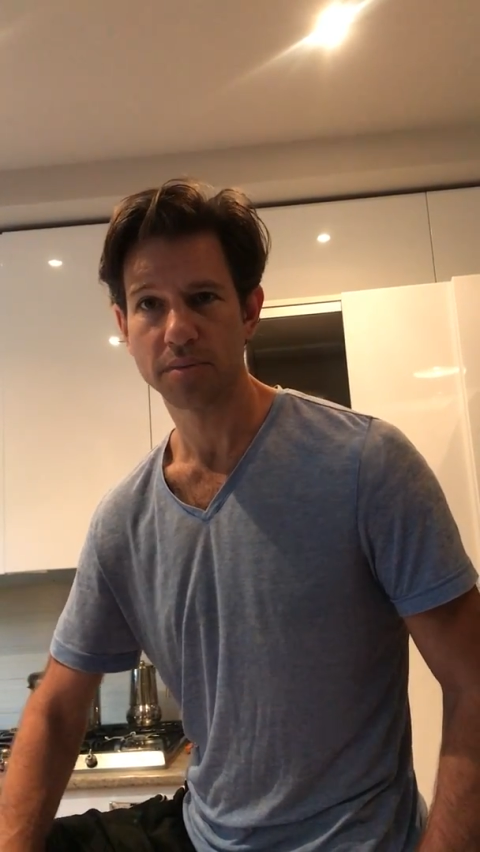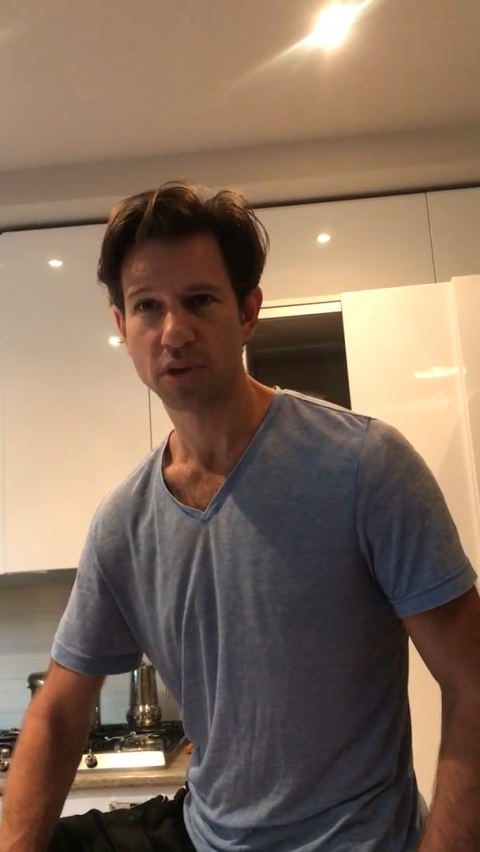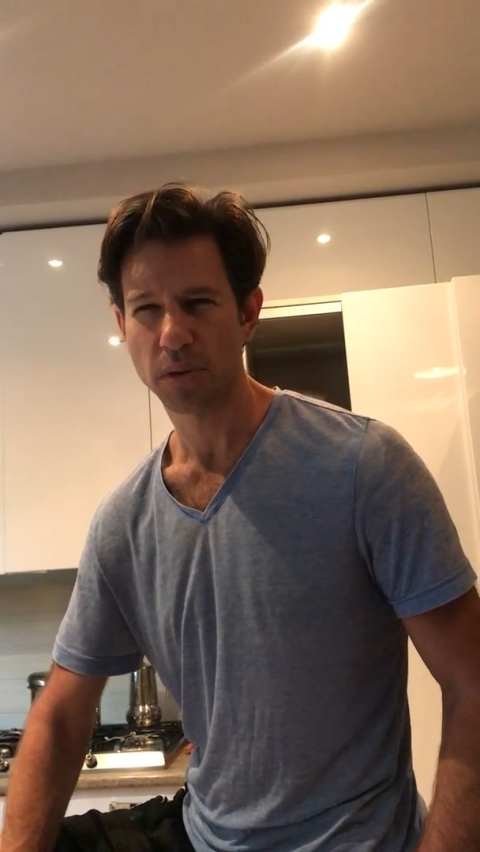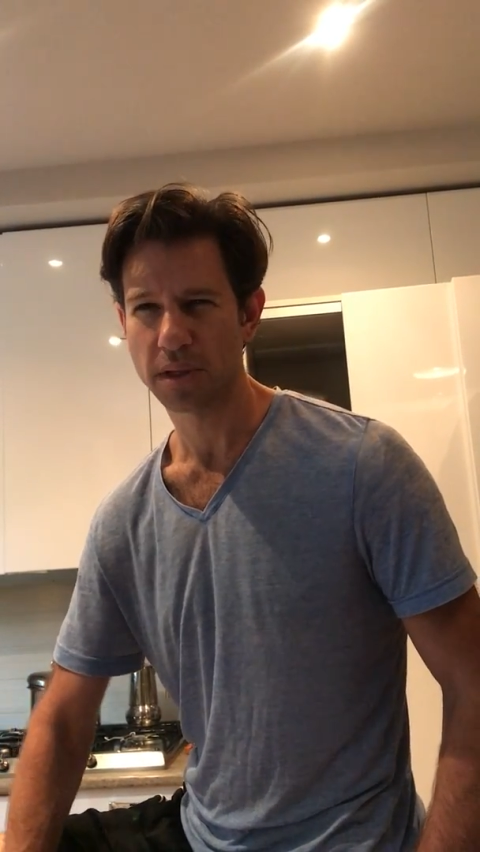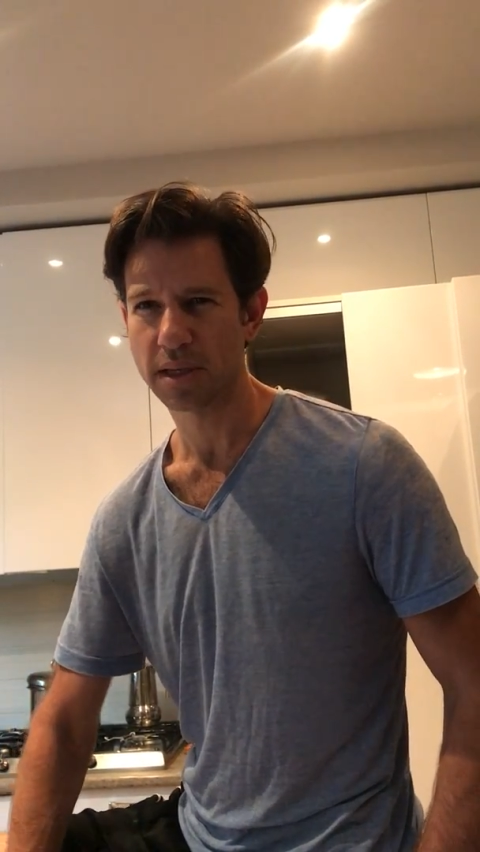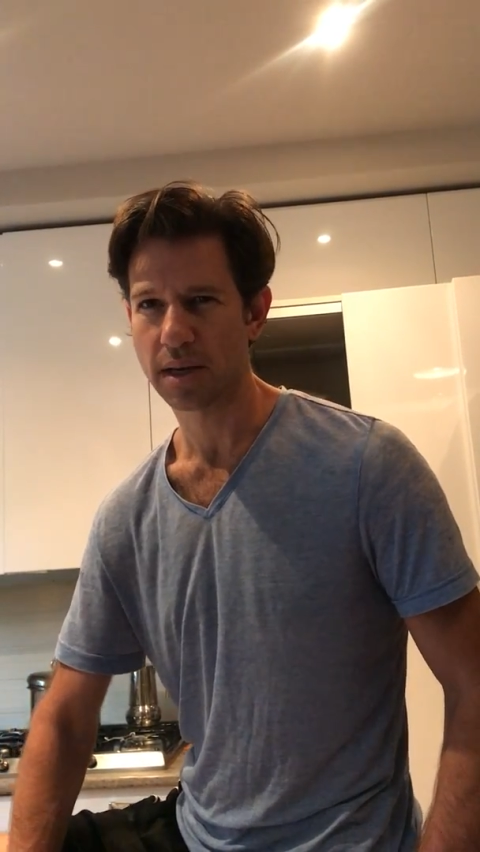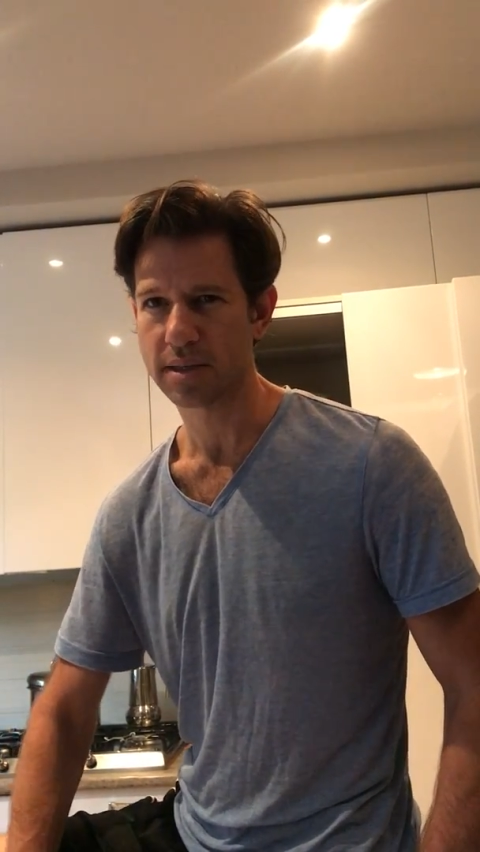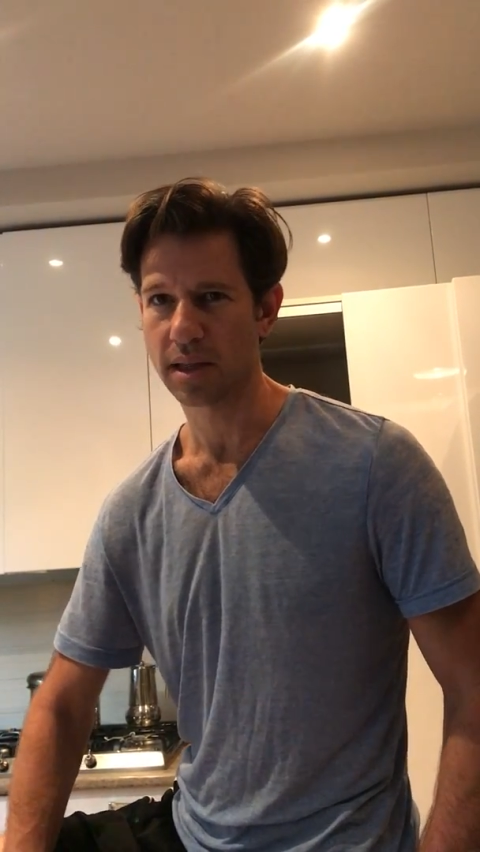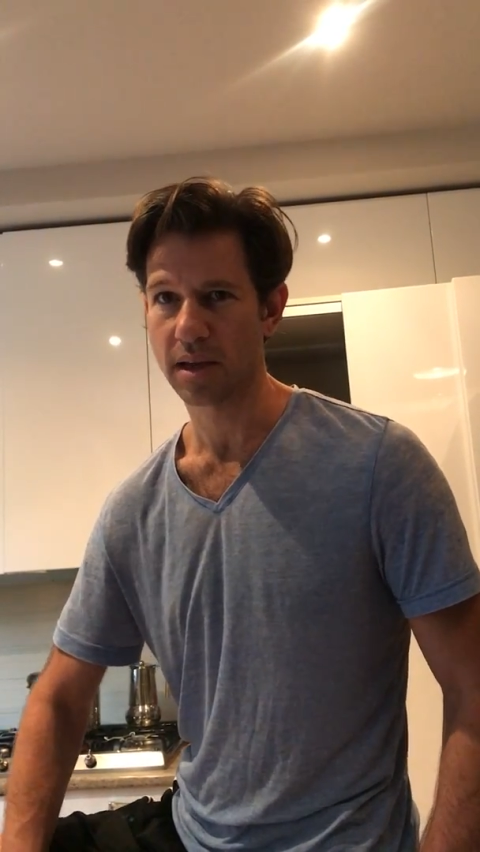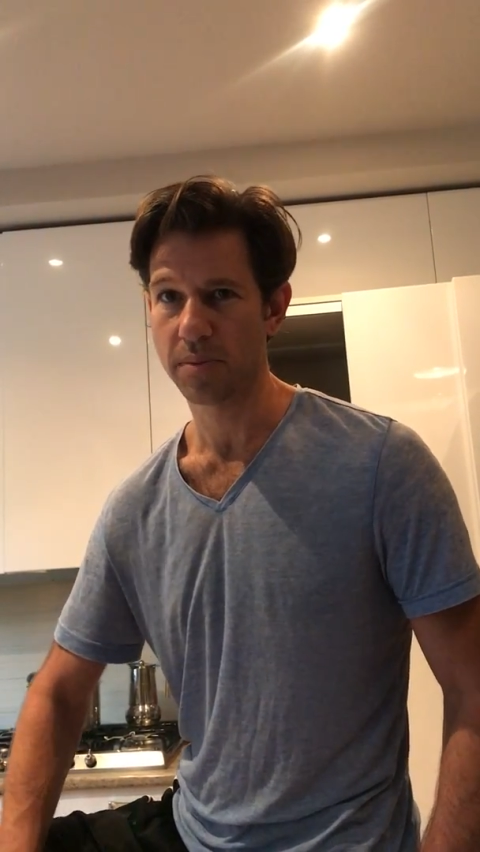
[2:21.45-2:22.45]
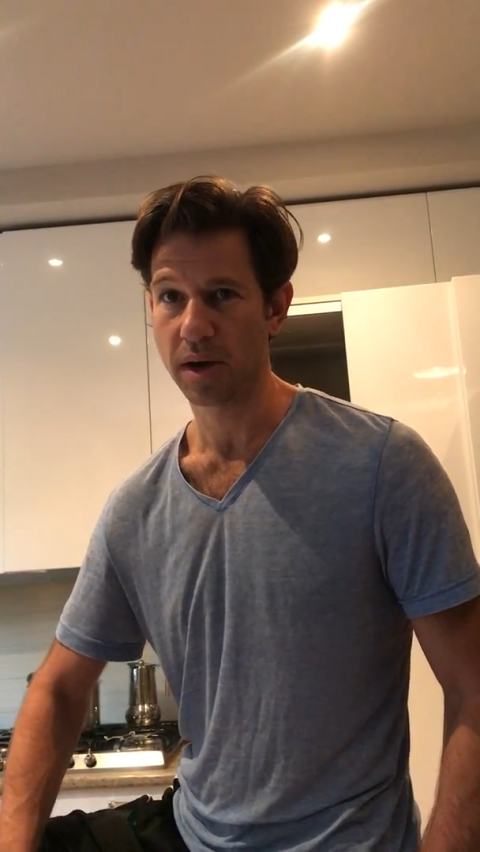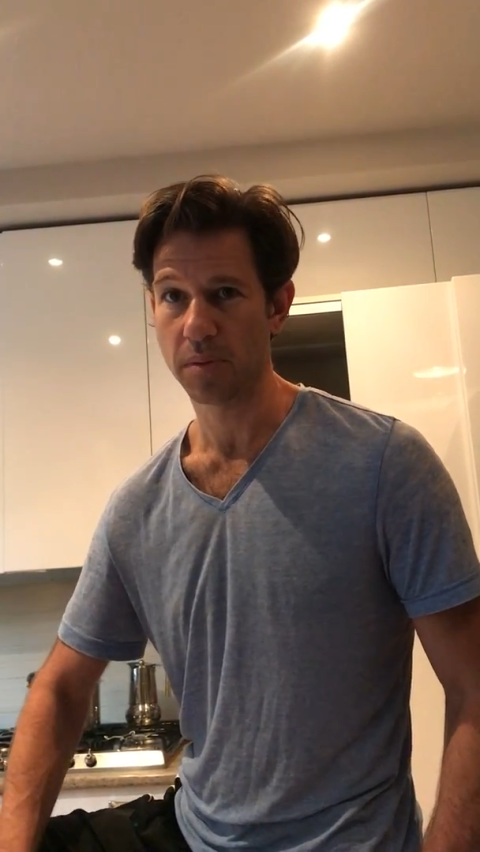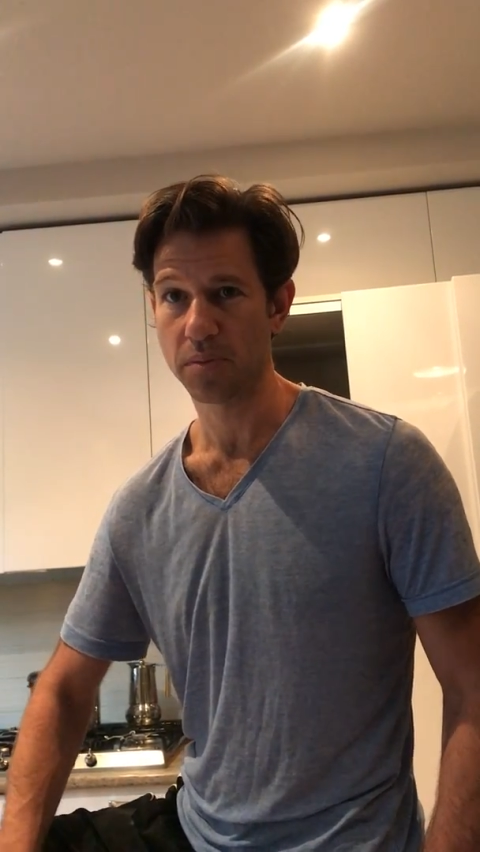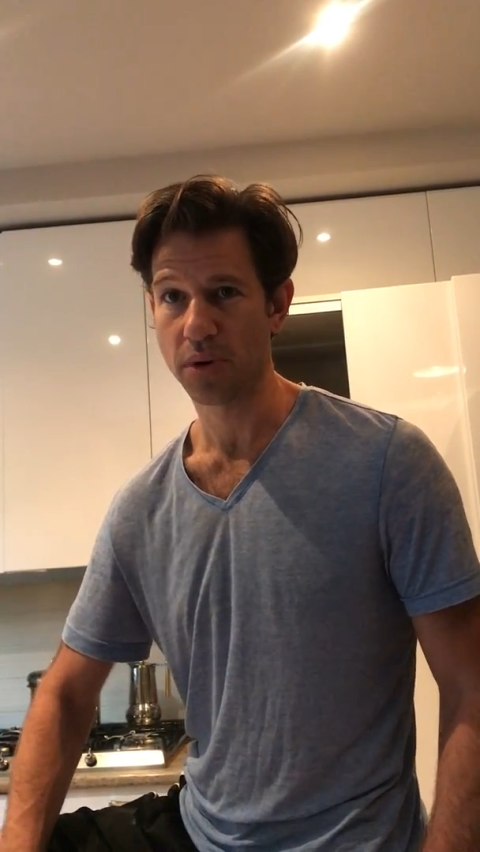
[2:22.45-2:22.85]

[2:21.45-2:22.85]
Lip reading: Totally talks a lot about